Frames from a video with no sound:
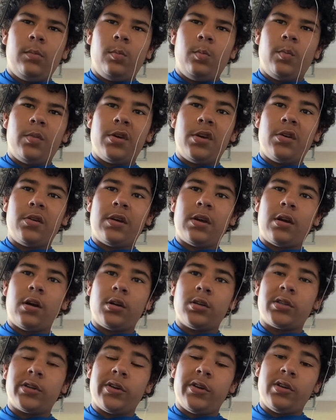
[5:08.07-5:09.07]
You can
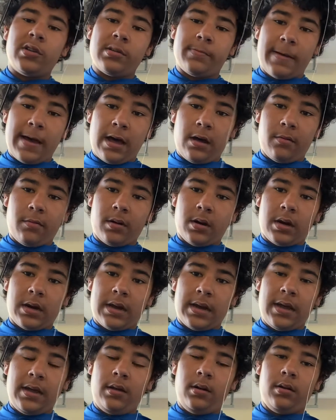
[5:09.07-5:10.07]
also use a Palomar
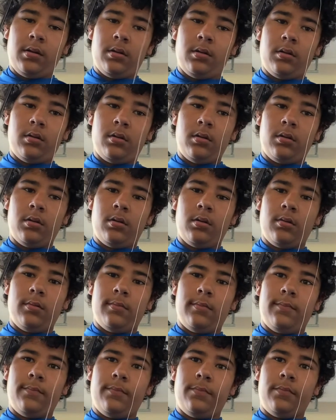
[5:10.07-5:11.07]
knot.
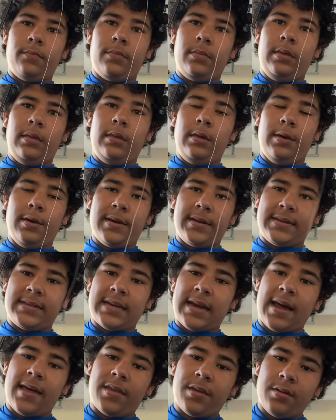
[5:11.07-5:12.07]
You can
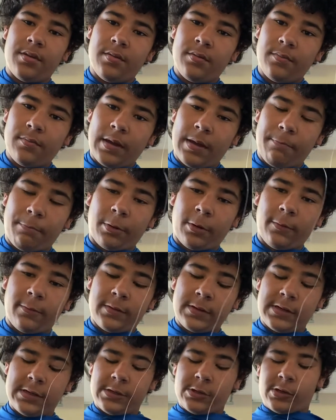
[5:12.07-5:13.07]
tie the improved
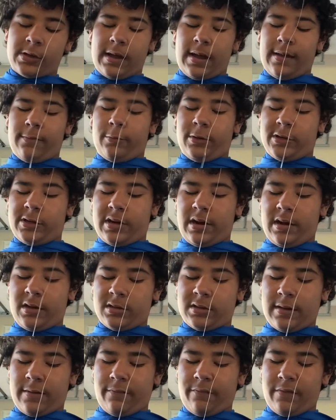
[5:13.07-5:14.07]
clinch knot, which I
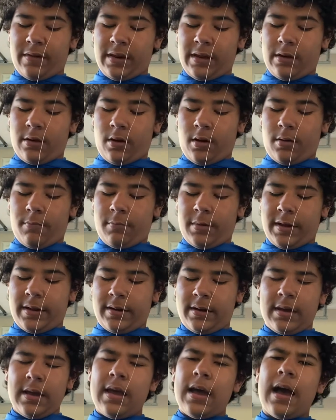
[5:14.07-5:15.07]
also have a video on, but
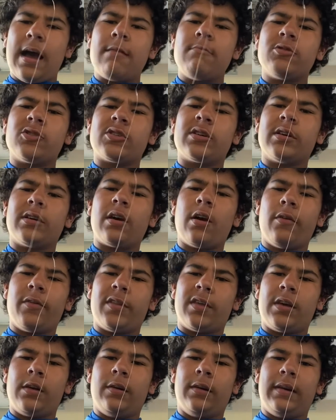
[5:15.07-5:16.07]
I'm just going to go with the
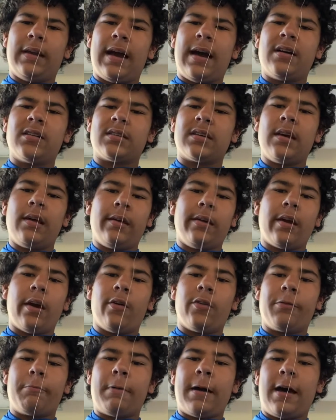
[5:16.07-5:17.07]
uni knot. I was going to go
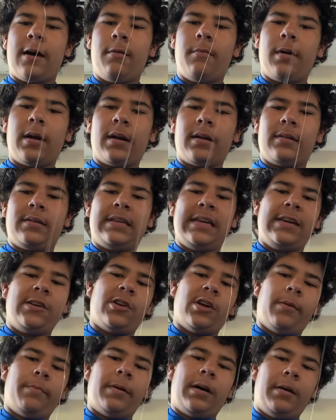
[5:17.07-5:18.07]
with the Palomar and teach
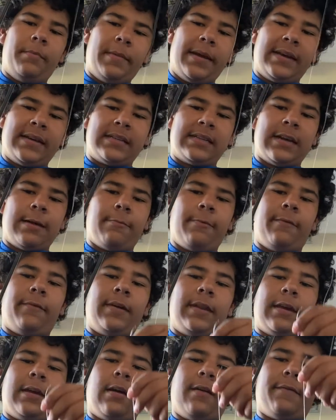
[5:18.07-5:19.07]
y'all, but I'll make a separate
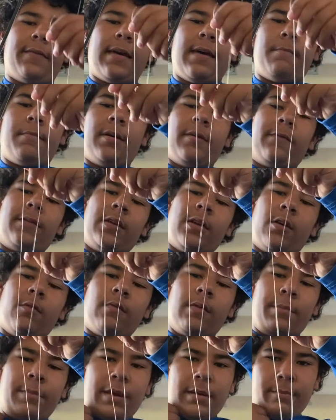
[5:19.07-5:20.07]
video off that. But if you don't
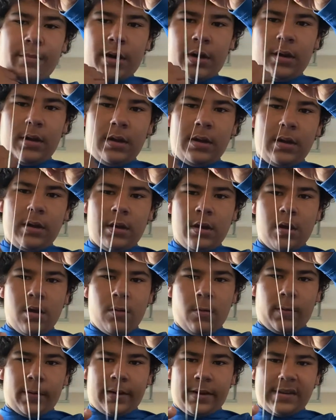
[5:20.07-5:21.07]
remember,
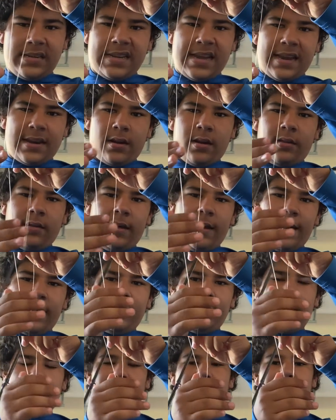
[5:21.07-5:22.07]
we're going to take our line
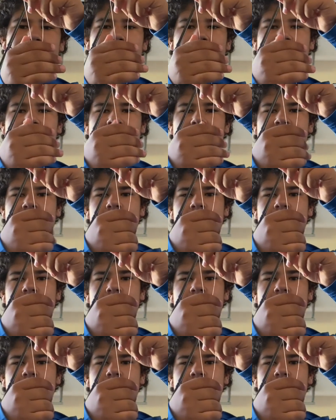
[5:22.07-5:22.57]
like this.